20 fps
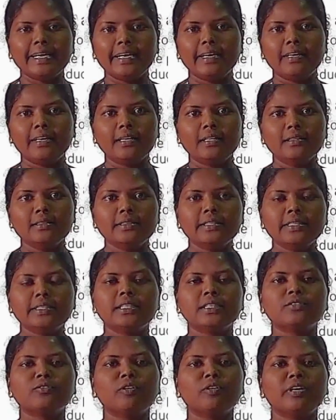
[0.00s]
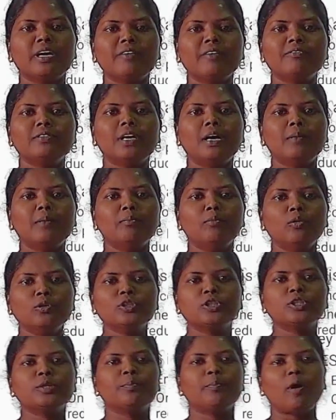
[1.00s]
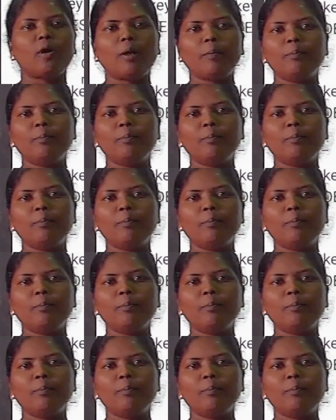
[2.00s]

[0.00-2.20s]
in the computer network and